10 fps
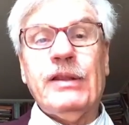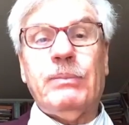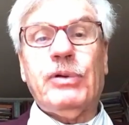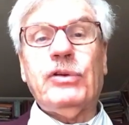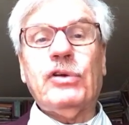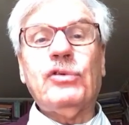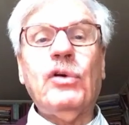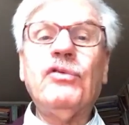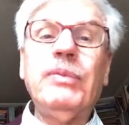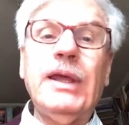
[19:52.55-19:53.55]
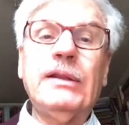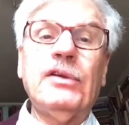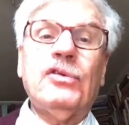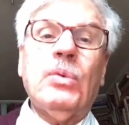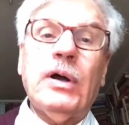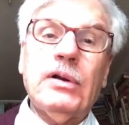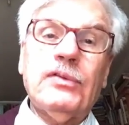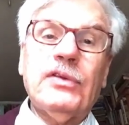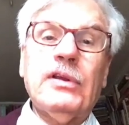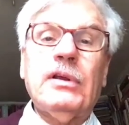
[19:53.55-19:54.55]
The production of meat is one
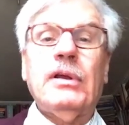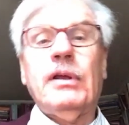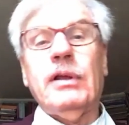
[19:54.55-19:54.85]
of the